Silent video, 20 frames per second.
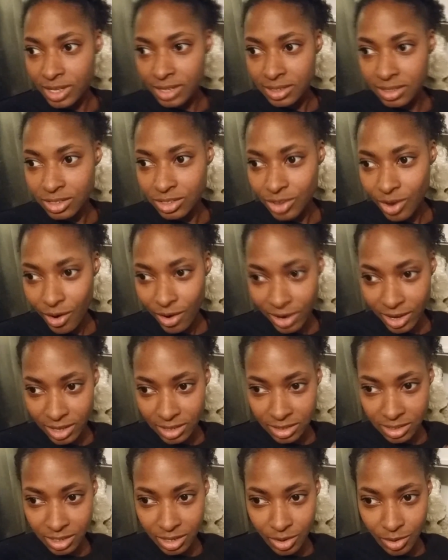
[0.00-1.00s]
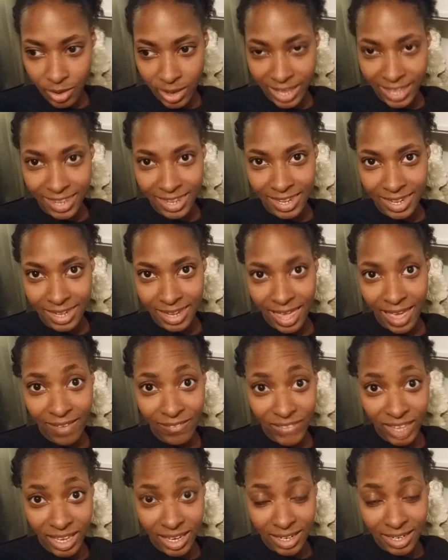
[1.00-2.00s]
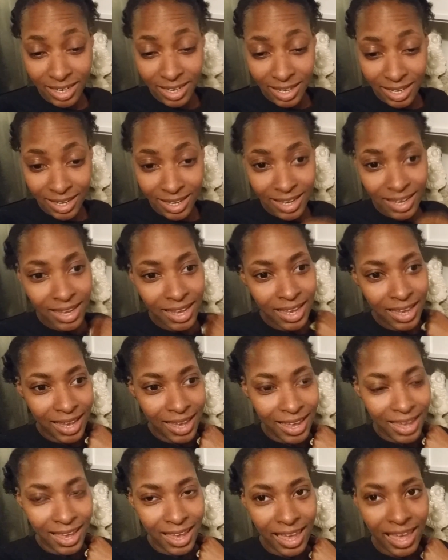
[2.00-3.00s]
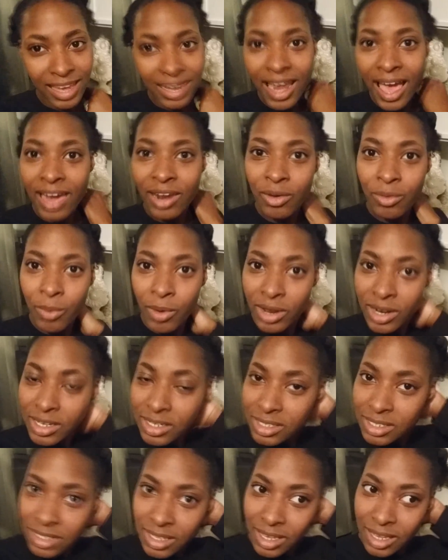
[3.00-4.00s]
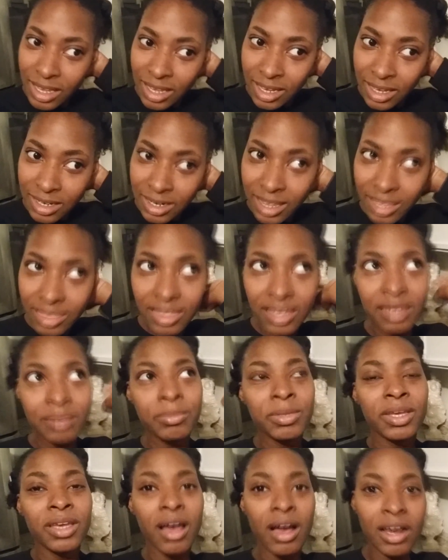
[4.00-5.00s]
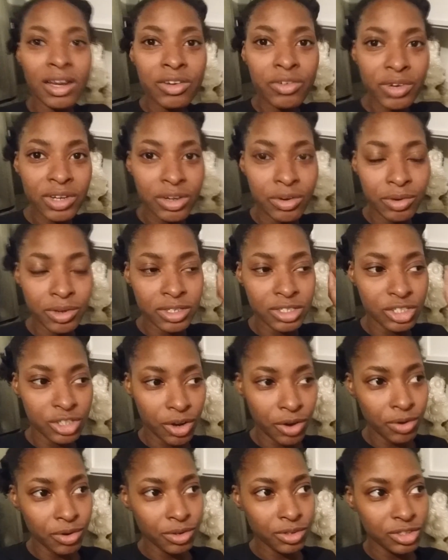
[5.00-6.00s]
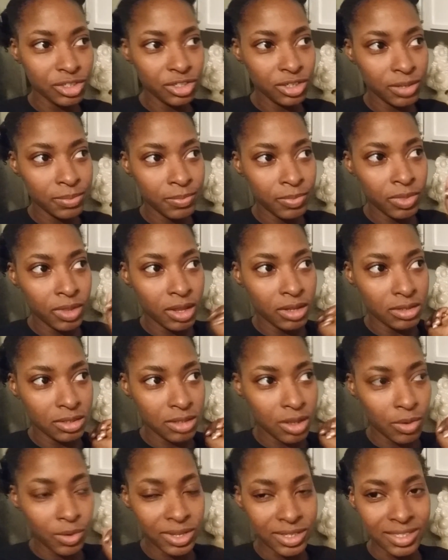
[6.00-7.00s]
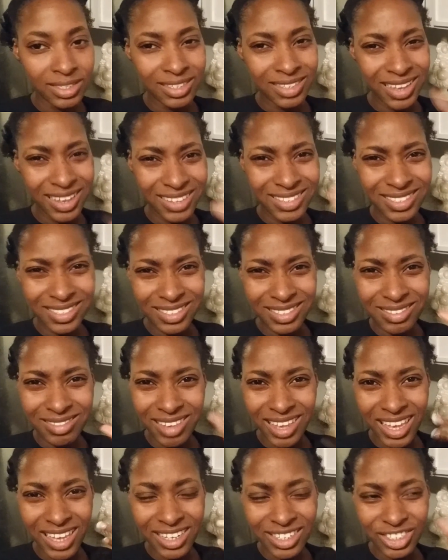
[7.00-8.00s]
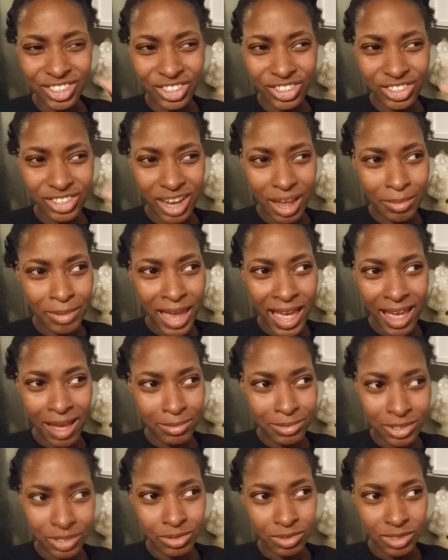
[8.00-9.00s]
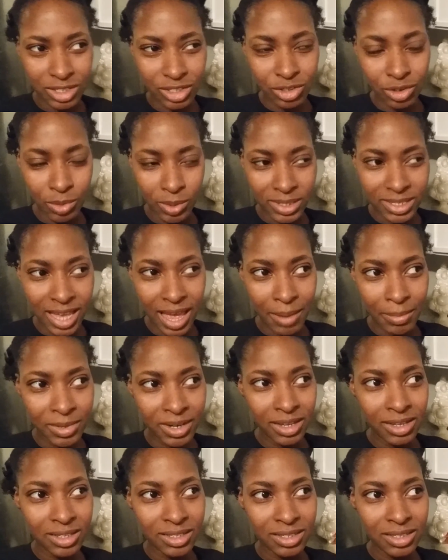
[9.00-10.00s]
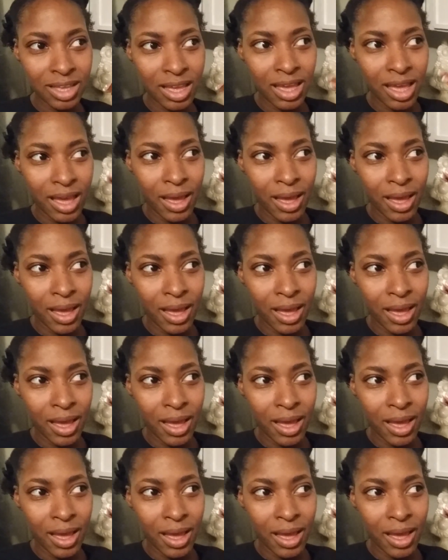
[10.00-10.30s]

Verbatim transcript: doesn't start until eleven, and I don't want us to eat and then be hungry during church. So it's six-ish. I'm not absolutely sure what time it is,